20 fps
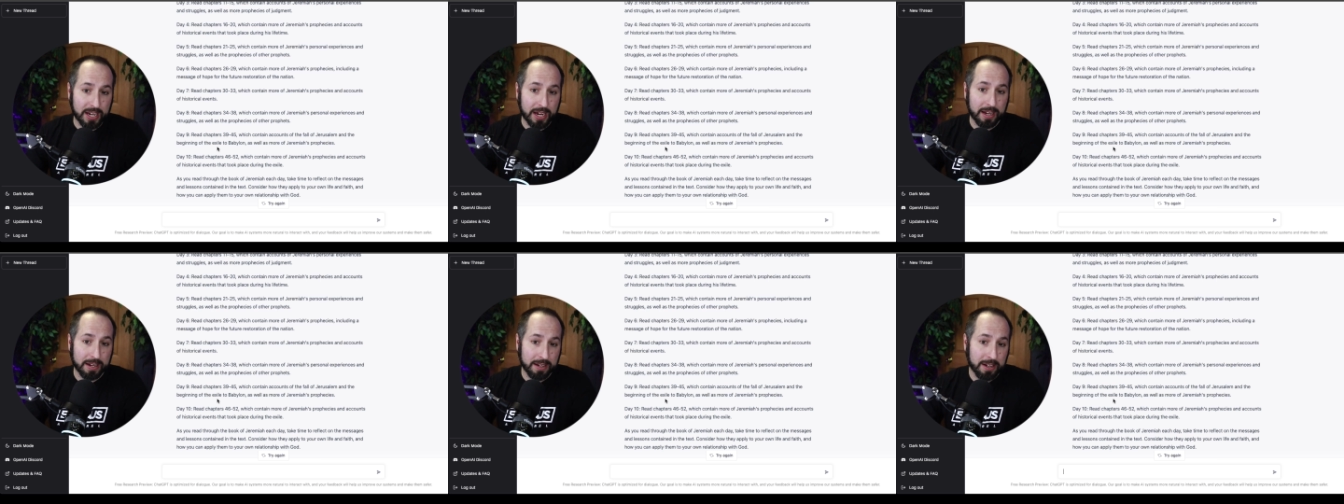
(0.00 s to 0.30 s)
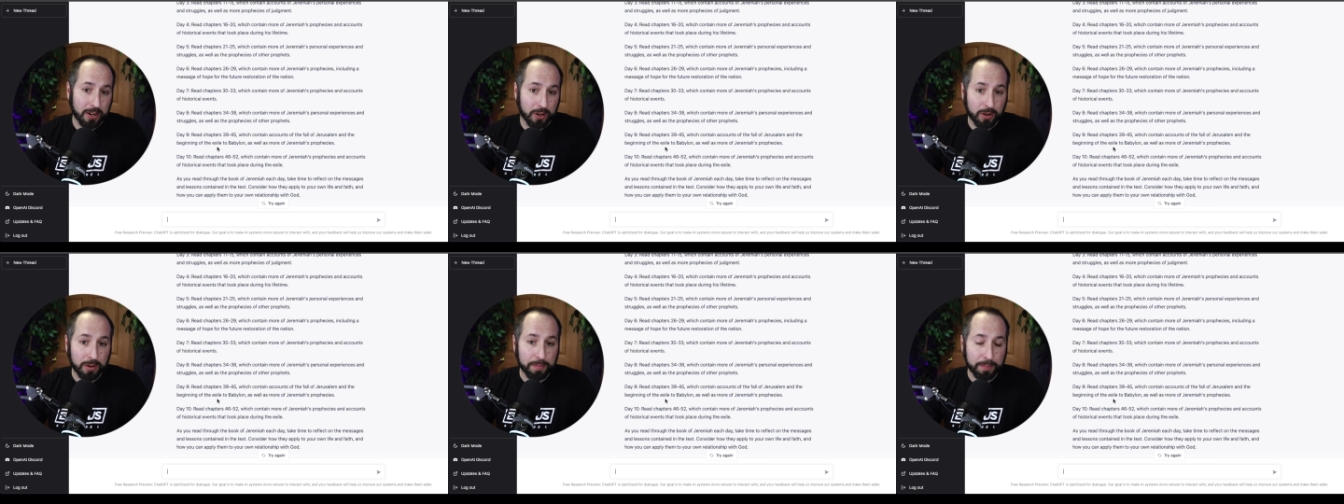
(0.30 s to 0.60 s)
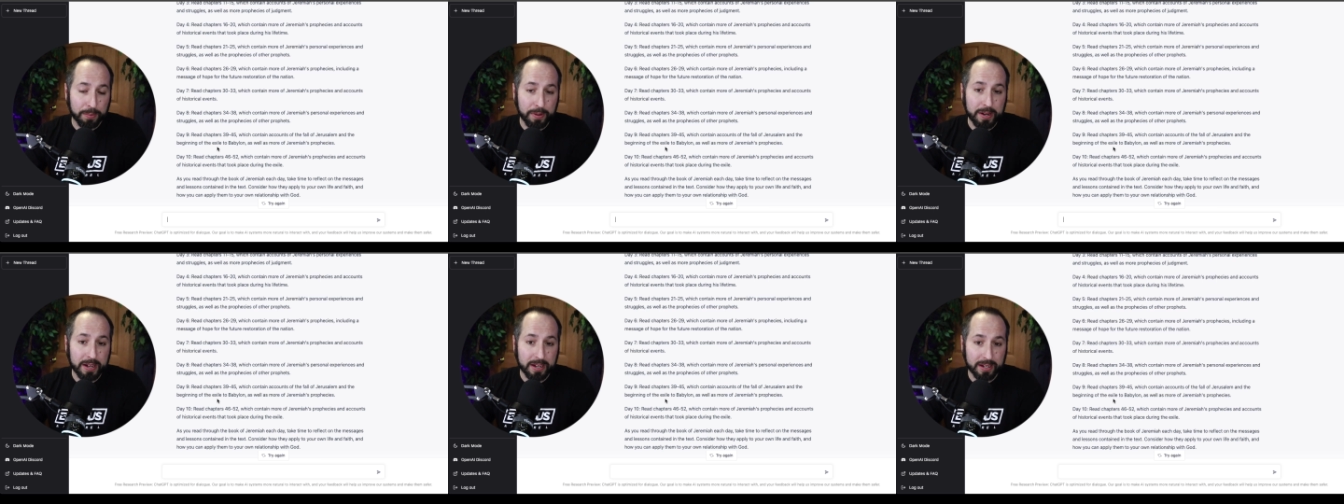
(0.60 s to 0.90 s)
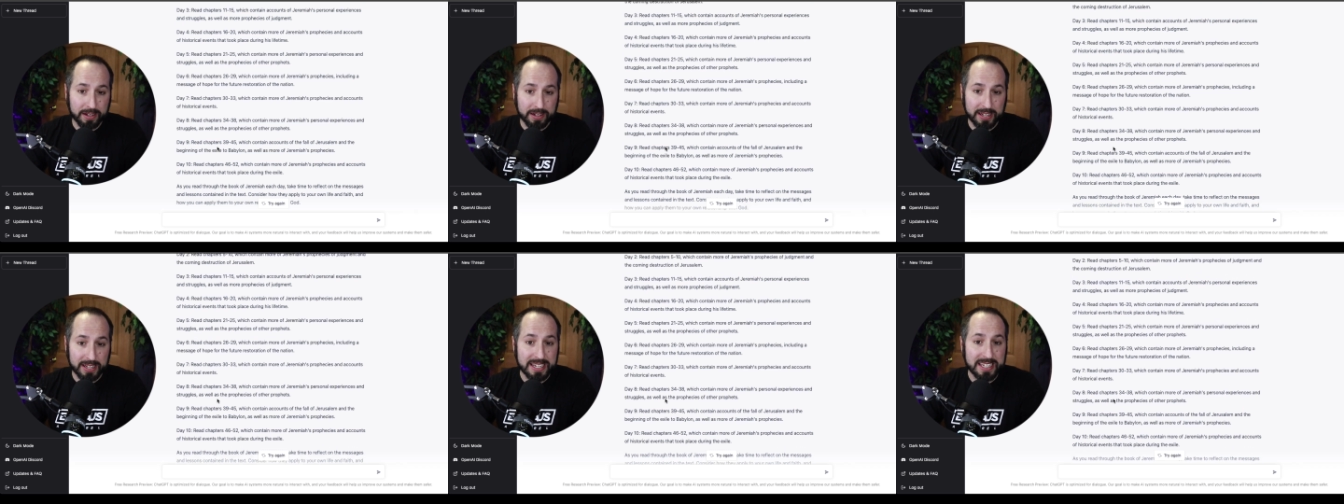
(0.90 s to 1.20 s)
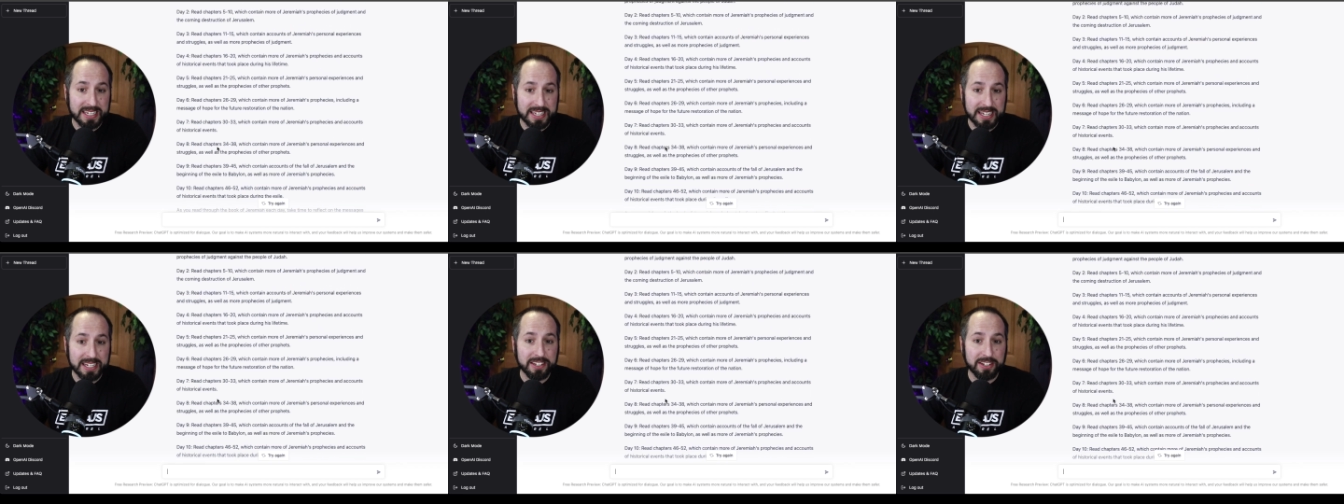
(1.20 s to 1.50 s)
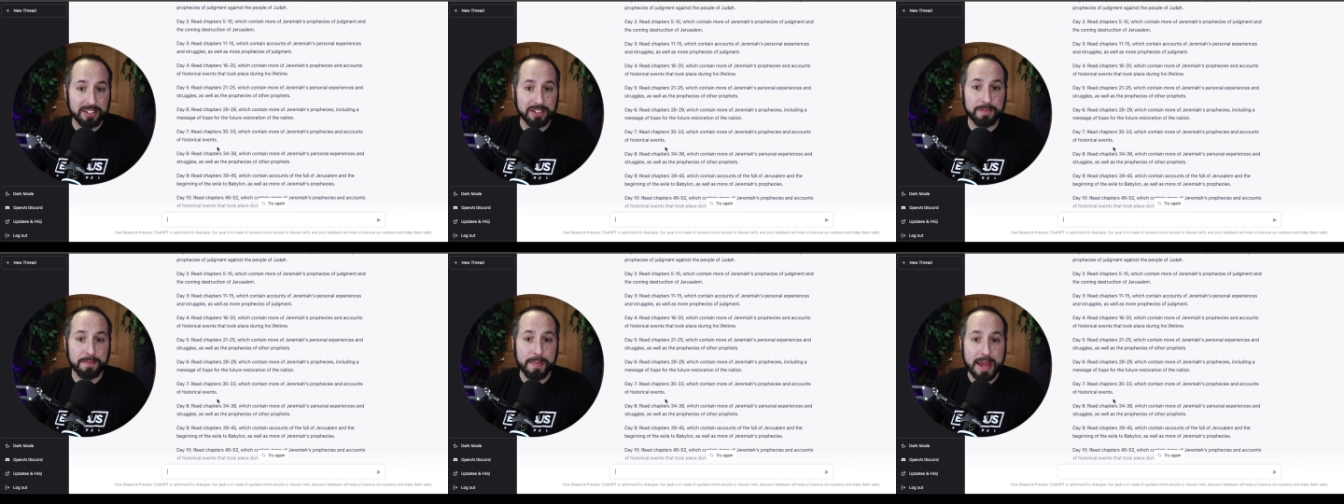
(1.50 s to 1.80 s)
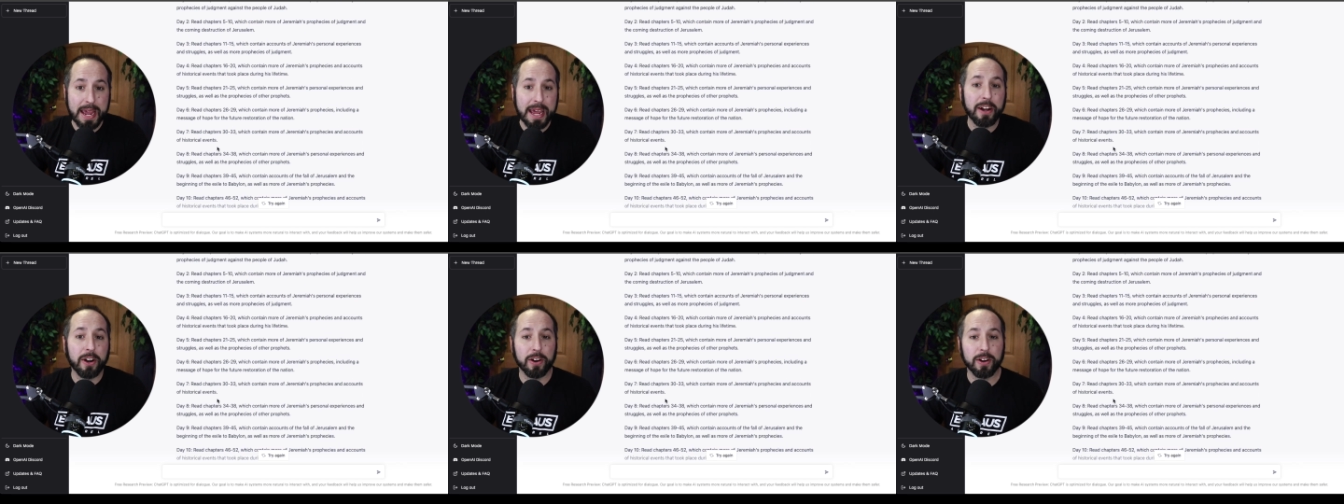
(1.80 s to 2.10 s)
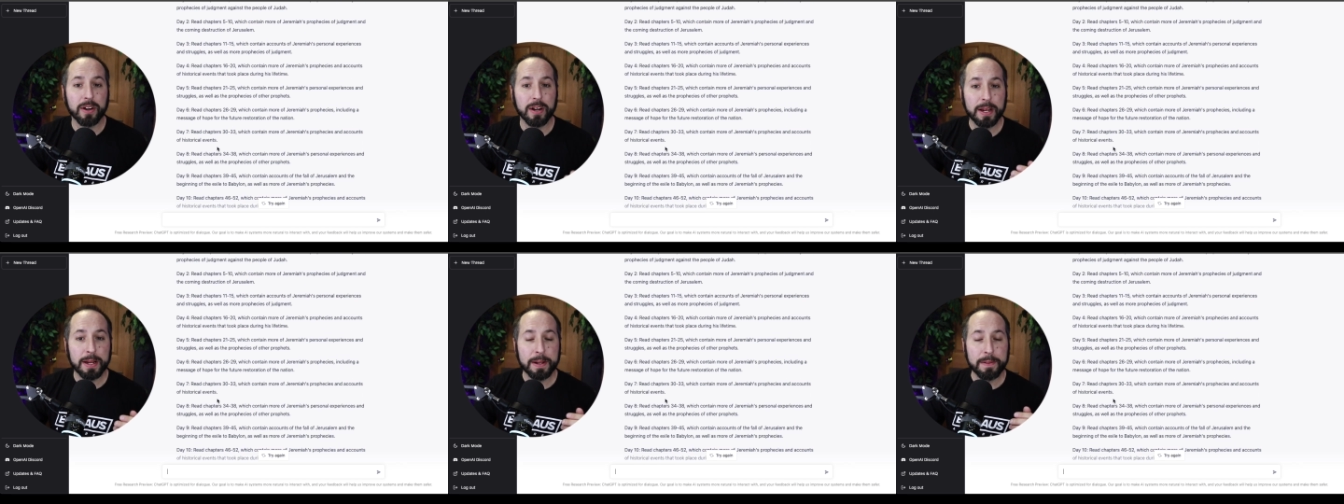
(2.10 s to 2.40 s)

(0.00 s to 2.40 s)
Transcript: you know a pretty condensed manner